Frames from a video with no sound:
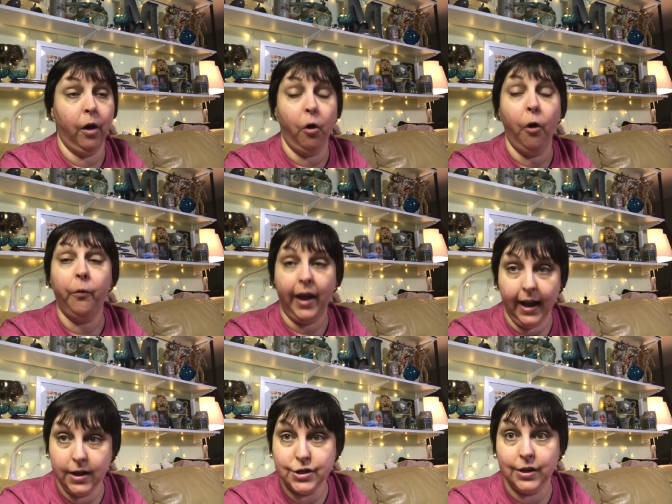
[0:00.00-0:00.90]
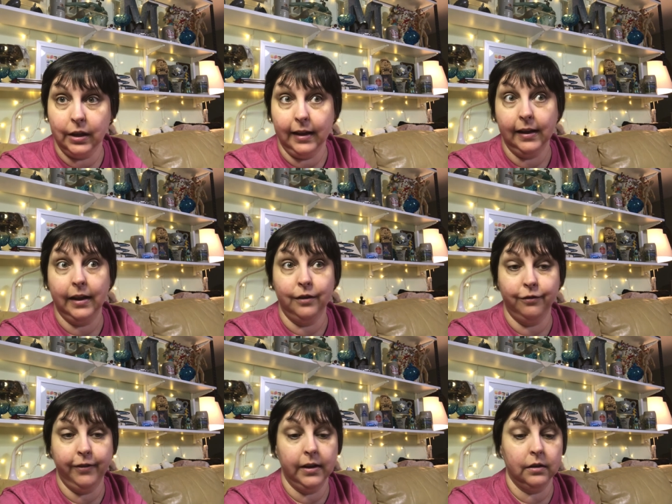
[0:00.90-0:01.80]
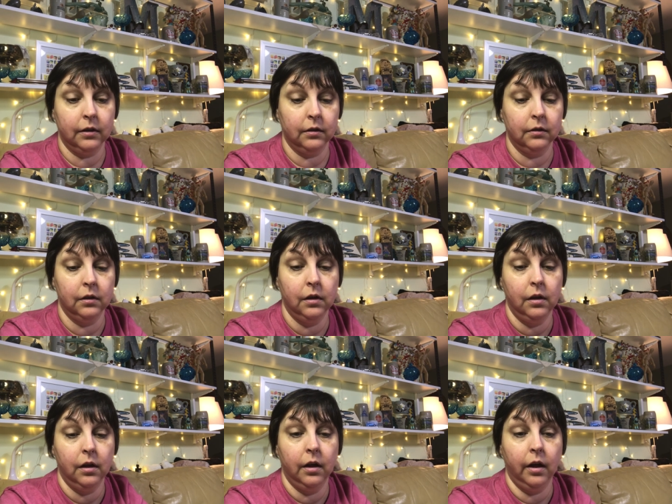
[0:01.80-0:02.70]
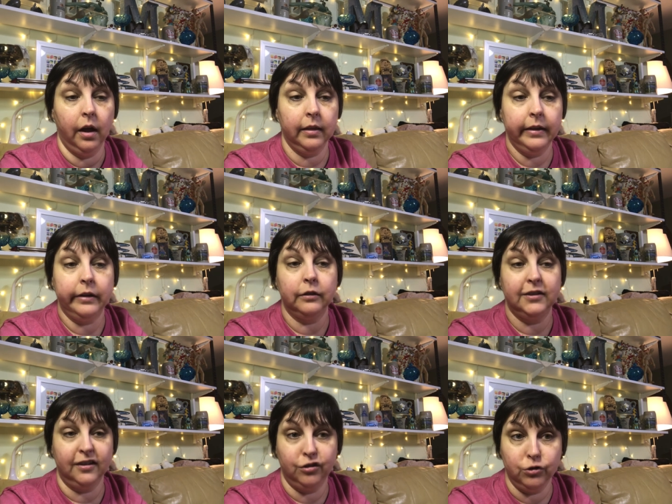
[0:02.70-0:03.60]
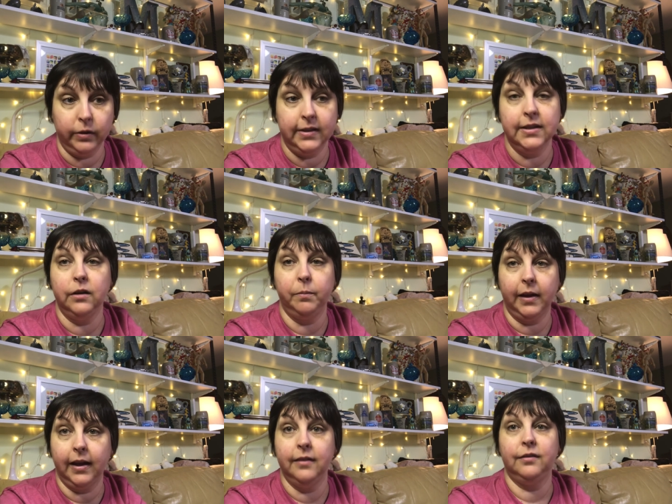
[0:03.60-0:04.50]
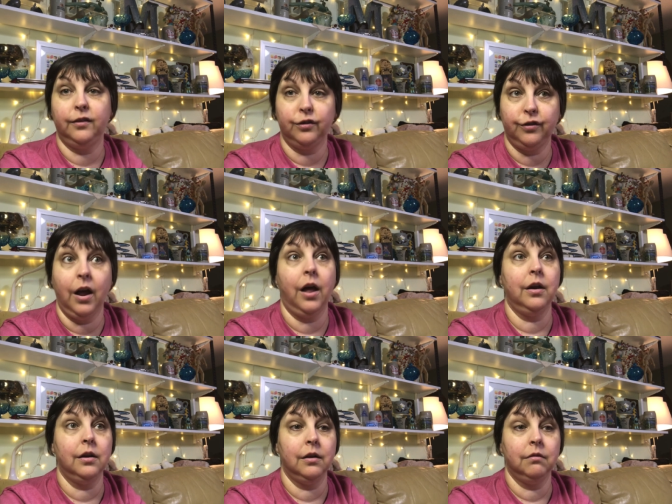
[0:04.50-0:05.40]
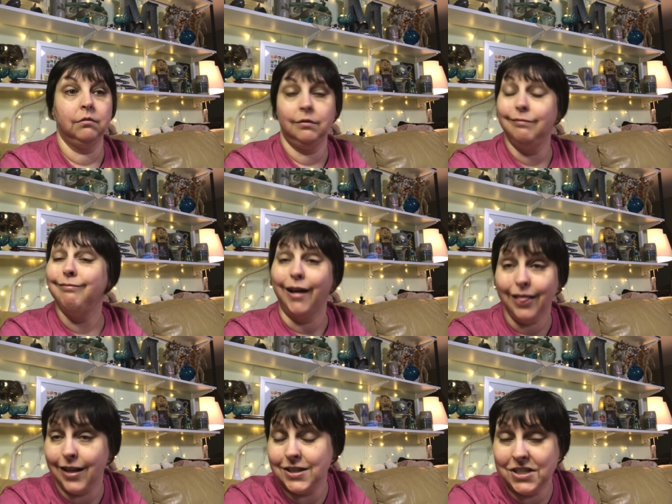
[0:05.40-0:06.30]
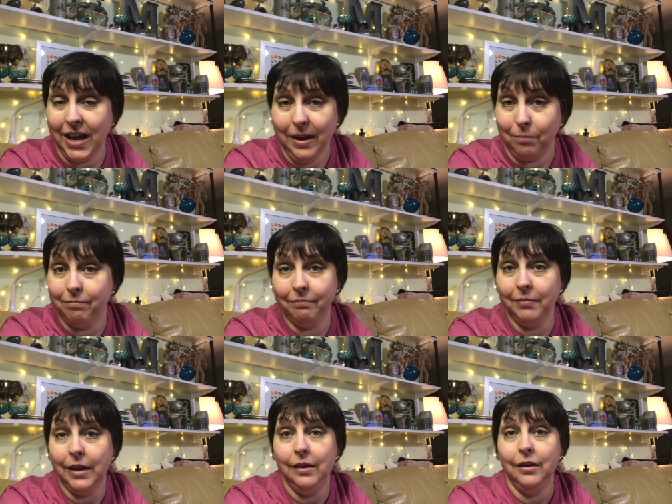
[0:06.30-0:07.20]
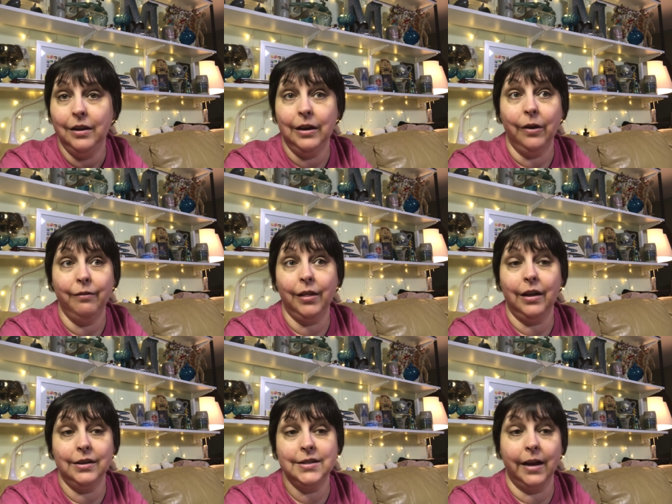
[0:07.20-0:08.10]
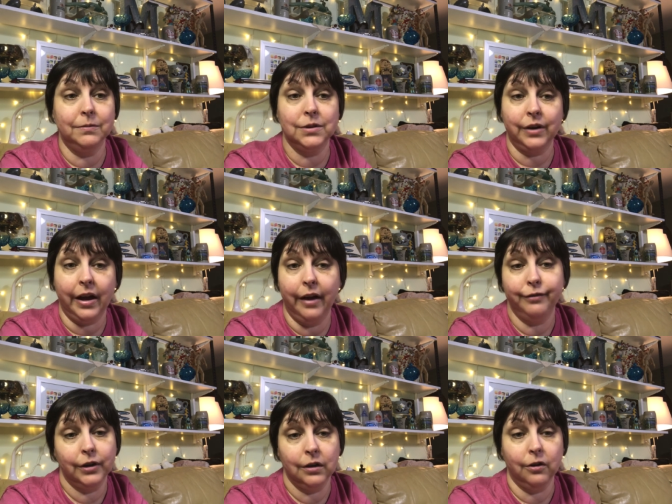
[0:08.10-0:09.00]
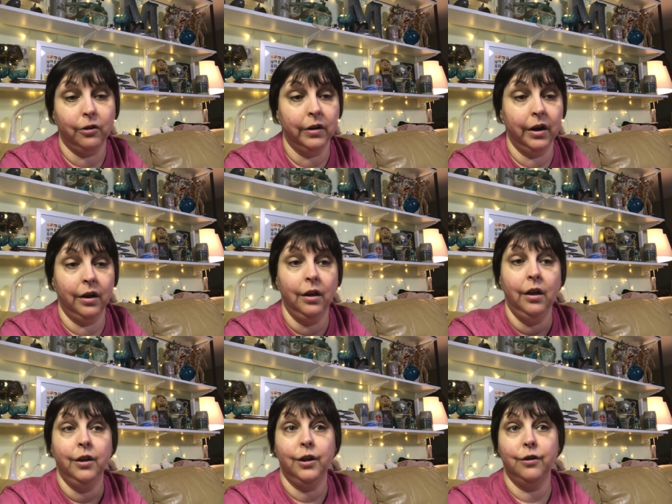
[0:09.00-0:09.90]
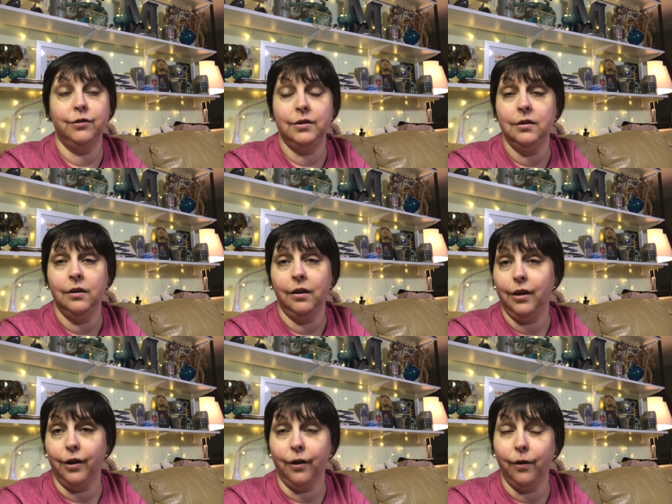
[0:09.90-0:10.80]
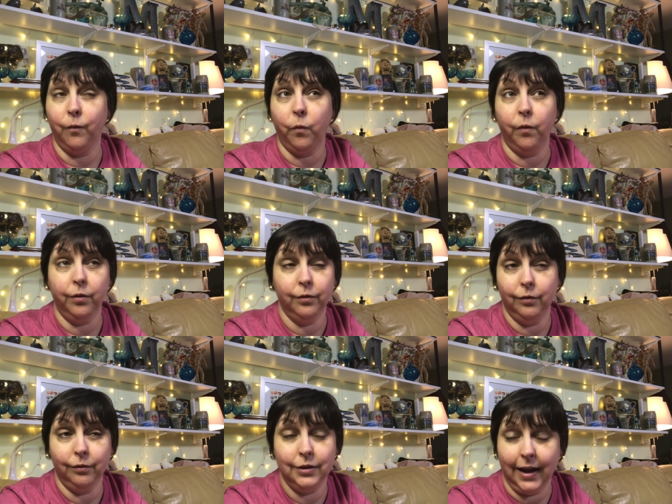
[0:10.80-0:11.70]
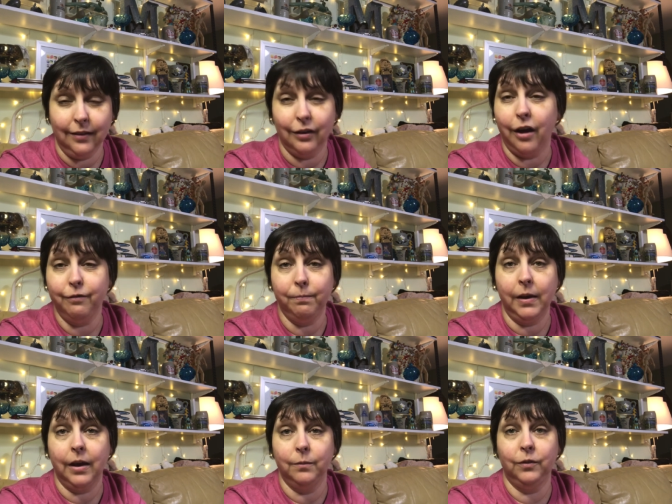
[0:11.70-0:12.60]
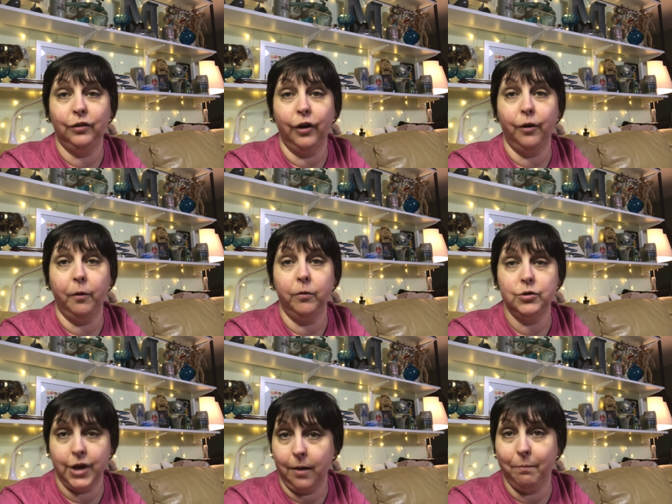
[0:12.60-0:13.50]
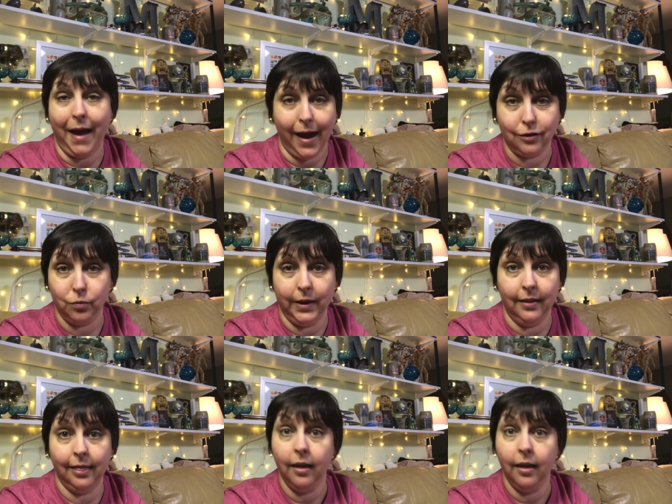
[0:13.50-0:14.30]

occasionally can feel a little disjointed because there's not a lot of time. You don't have a lot of time to recover or your your days off become so jam packed with